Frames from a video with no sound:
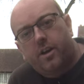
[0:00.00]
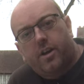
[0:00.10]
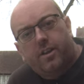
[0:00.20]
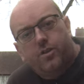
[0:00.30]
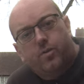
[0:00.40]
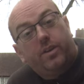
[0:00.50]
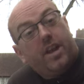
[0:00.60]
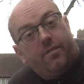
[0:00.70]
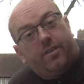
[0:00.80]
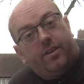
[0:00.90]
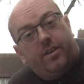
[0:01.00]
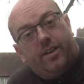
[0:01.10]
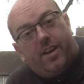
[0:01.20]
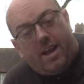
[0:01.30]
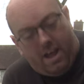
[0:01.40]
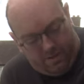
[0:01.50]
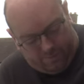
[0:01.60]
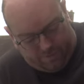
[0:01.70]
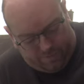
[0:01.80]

and this will never ever